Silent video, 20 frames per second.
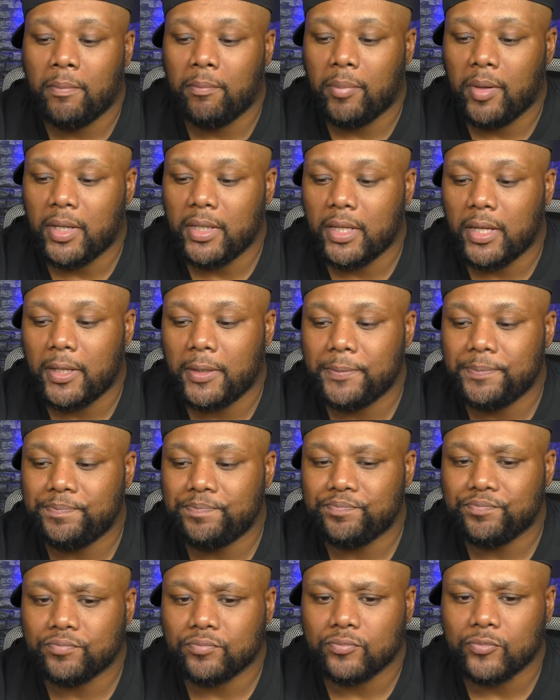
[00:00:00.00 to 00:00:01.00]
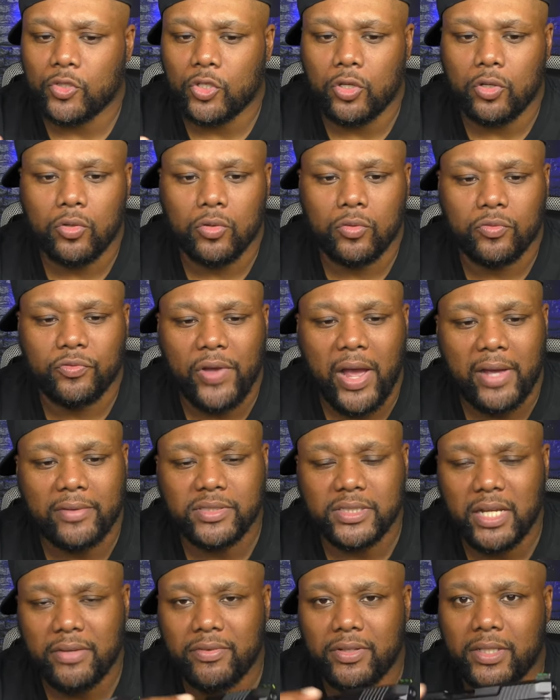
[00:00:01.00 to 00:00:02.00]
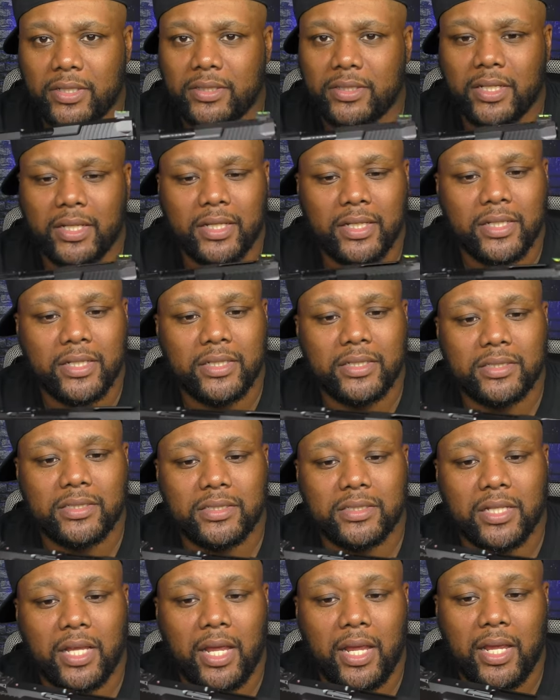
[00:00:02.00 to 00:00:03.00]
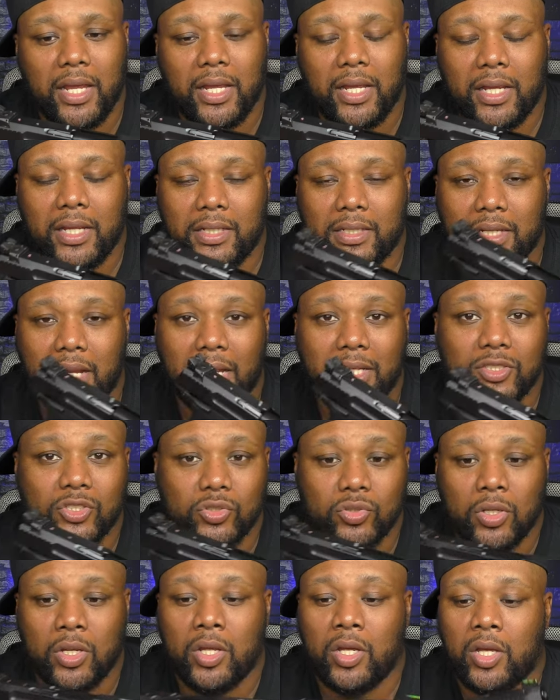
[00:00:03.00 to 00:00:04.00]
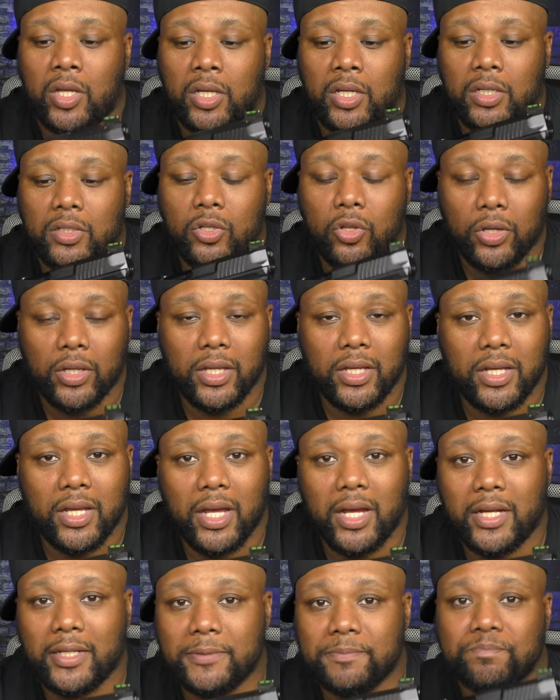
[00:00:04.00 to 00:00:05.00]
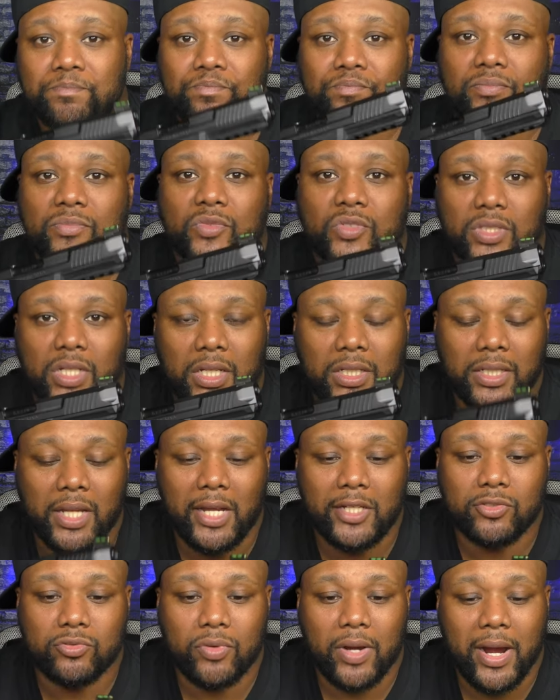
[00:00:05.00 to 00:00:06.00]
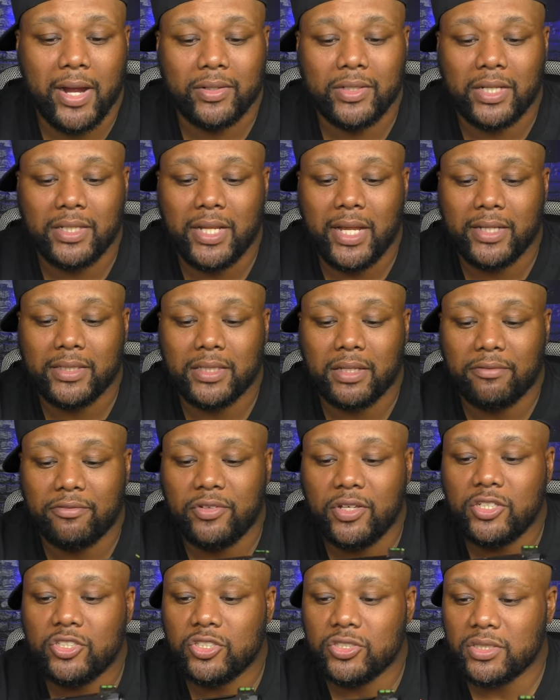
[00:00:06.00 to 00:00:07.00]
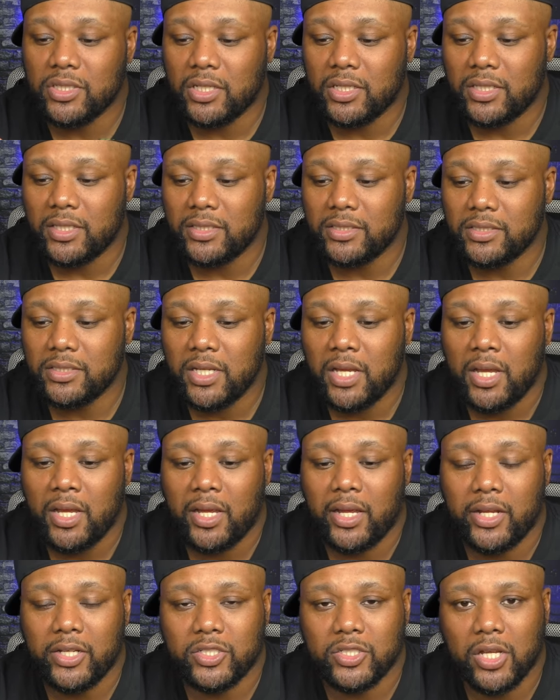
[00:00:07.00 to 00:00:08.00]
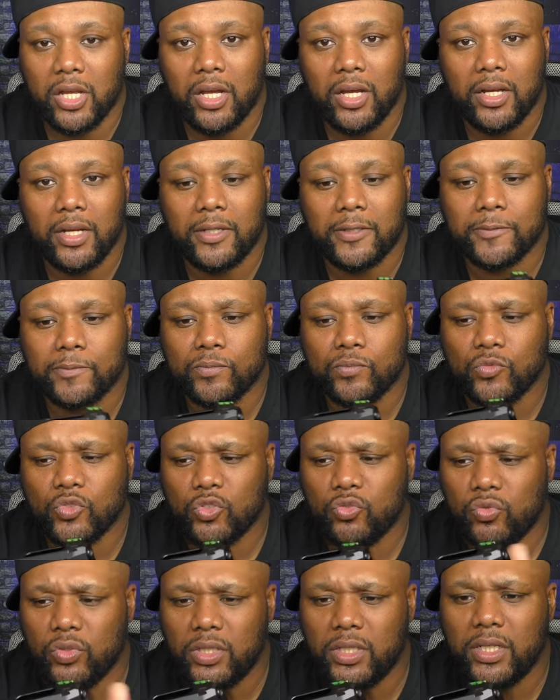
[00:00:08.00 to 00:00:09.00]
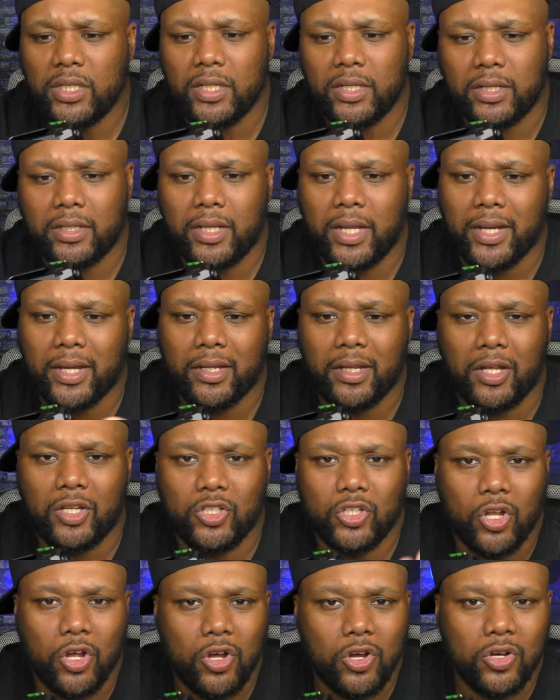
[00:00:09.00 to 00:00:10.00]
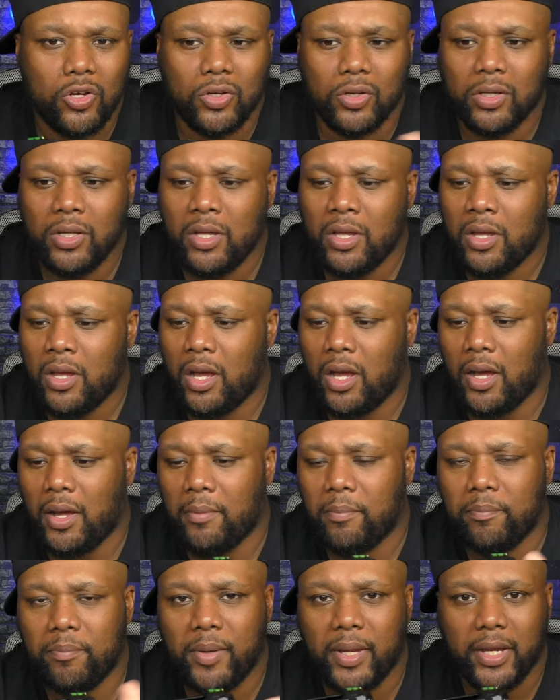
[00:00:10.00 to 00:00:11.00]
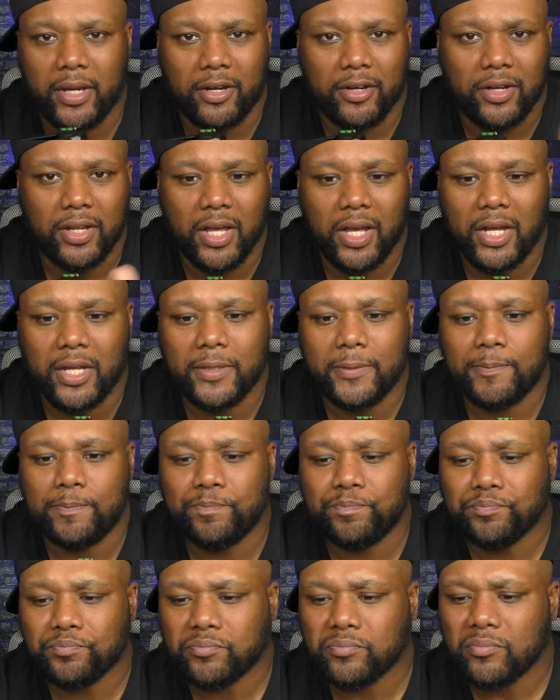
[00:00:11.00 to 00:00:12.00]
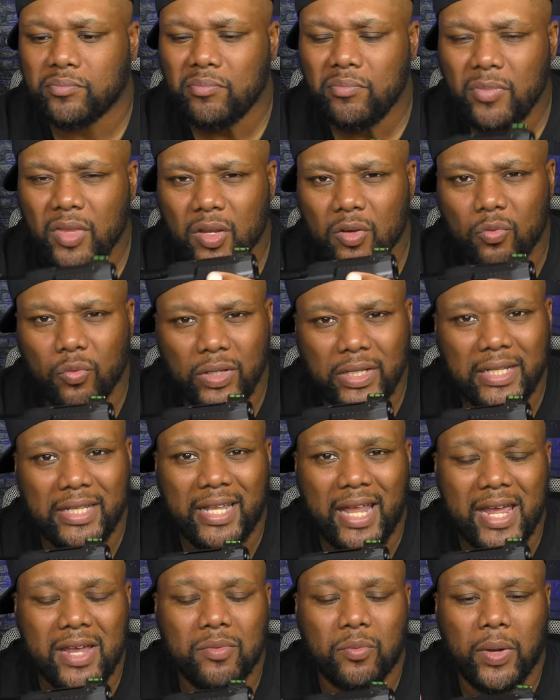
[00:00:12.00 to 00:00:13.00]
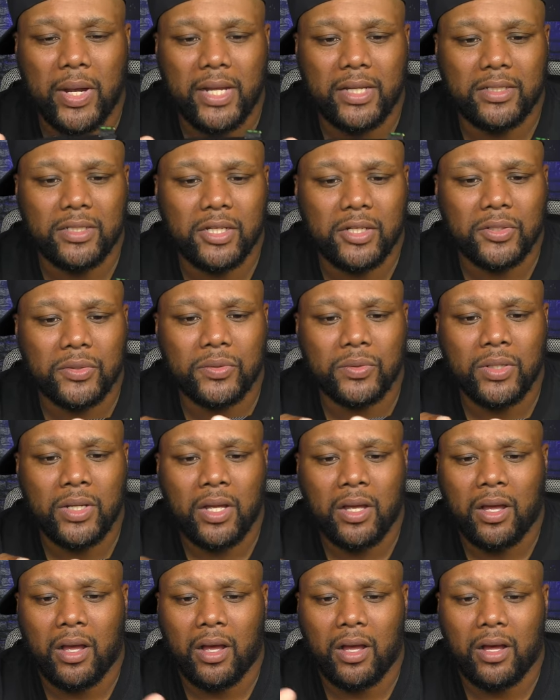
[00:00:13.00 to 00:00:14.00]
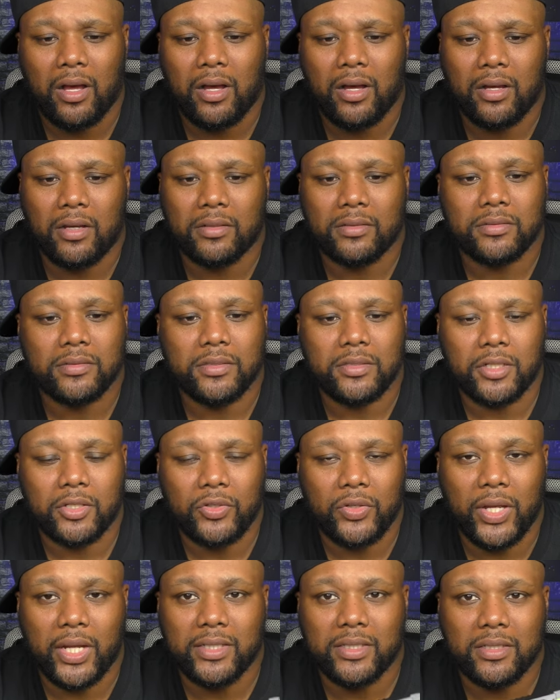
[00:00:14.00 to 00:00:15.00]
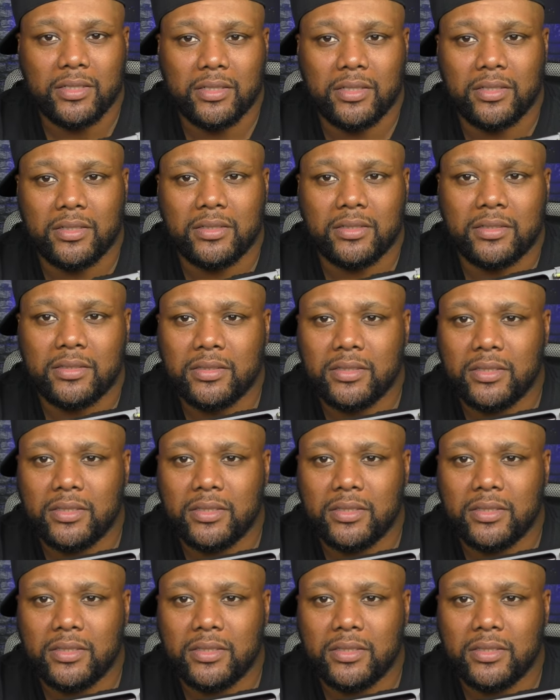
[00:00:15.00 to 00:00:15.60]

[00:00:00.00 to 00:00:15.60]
But the 5.7 is a nice looking gun, nice round. I like the features of this. It's really like a long, bigger gun. Really lightweight though. You know, you got the